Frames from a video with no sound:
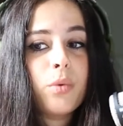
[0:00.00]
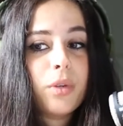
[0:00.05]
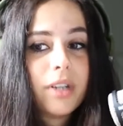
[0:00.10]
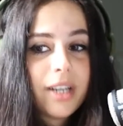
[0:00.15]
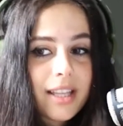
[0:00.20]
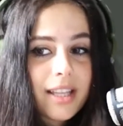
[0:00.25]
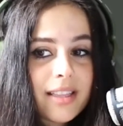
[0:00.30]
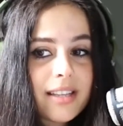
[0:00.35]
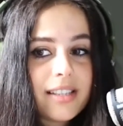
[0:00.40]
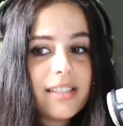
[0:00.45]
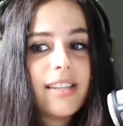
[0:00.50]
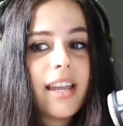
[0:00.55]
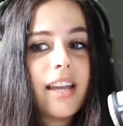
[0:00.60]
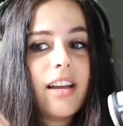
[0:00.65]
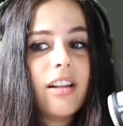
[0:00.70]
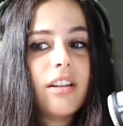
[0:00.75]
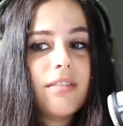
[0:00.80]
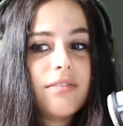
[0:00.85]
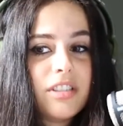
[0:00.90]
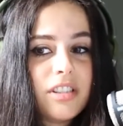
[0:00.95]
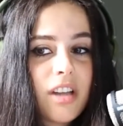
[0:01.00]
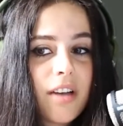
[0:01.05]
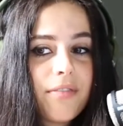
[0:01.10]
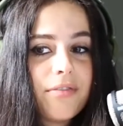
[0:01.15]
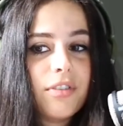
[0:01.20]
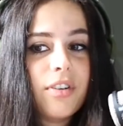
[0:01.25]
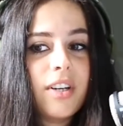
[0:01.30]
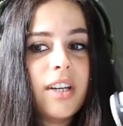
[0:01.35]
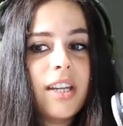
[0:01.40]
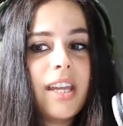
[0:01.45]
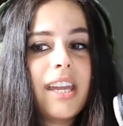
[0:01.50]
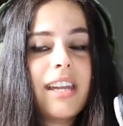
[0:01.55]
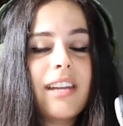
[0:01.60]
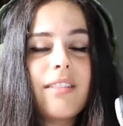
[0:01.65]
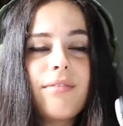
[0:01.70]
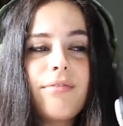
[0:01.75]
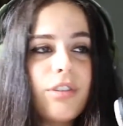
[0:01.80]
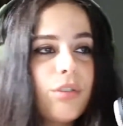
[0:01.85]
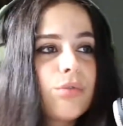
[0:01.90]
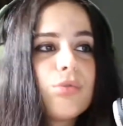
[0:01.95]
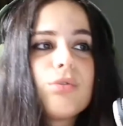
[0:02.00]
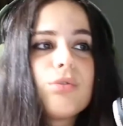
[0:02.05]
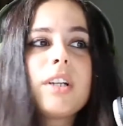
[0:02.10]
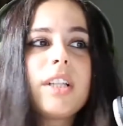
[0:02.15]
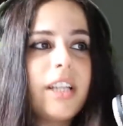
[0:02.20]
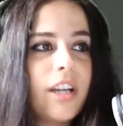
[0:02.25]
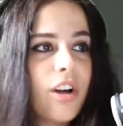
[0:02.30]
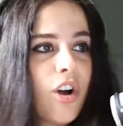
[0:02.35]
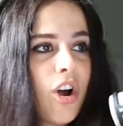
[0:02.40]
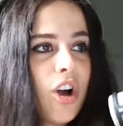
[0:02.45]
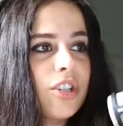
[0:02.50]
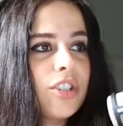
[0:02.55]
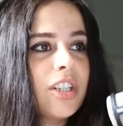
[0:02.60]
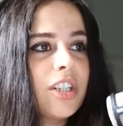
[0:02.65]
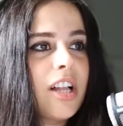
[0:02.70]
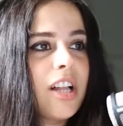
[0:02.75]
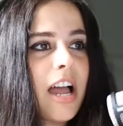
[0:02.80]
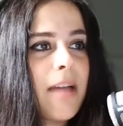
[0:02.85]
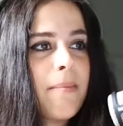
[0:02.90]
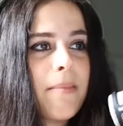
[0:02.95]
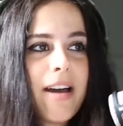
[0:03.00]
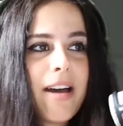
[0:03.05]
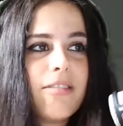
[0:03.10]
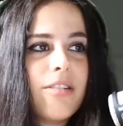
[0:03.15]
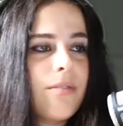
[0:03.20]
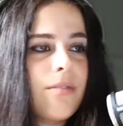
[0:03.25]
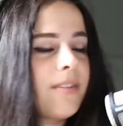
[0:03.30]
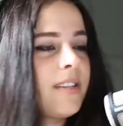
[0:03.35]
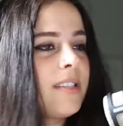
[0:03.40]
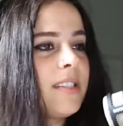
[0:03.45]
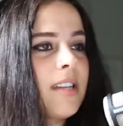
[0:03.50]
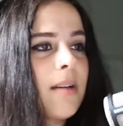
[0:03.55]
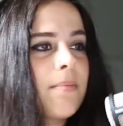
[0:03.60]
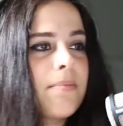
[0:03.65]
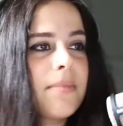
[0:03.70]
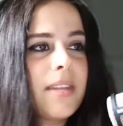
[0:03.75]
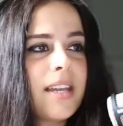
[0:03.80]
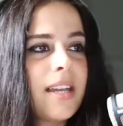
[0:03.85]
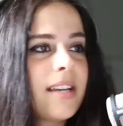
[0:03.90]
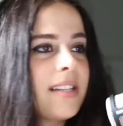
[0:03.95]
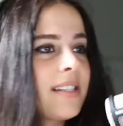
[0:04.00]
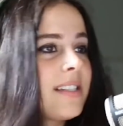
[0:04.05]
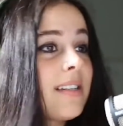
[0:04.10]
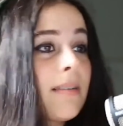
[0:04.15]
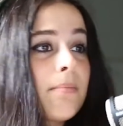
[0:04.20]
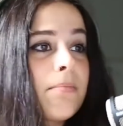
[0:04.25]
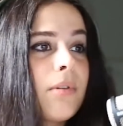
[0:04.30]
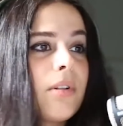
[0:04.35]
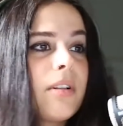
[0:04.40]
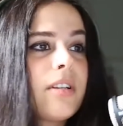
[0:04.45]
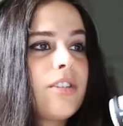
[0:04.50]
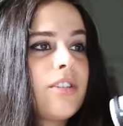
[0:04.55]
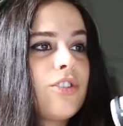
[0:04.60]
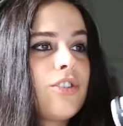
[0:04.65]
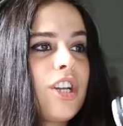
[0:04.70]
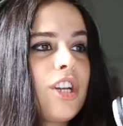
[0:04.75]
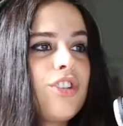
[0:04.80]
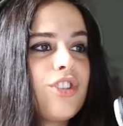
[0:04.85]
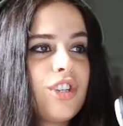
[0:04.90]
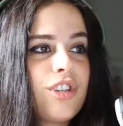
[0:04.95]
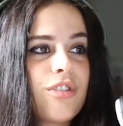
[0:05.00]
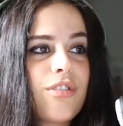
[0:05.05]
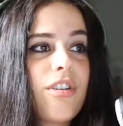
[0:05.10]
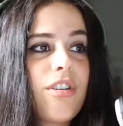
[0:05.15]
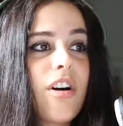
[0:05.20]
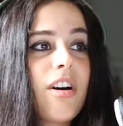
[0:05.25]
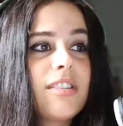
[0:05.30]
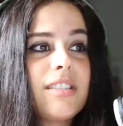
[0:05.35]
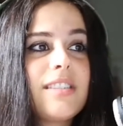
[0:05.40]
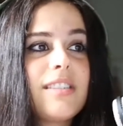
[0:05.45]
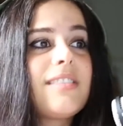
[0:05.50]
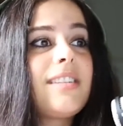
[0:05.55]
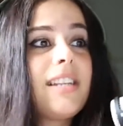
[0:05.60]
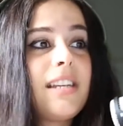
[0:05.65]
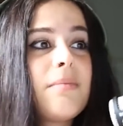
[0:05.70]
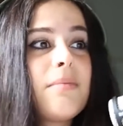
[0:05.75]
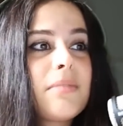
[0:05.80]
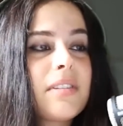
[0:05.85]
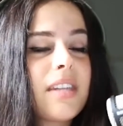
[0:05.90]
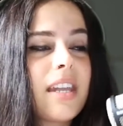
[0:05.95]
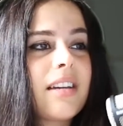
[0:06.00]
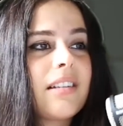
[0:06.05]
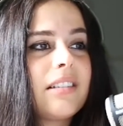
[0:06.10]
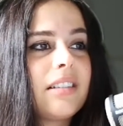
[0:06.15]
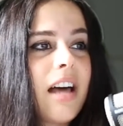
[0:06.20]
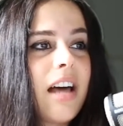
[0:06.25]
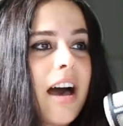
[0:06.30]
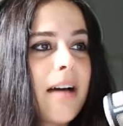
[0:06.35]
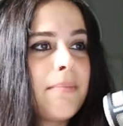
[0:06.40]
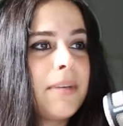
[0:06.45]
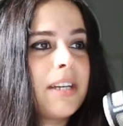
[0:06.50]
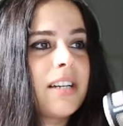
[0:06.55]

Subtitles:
in this cycle of suffering, it can feel really hard to climb out of. And something as simple as changing your thoughts seems like a lot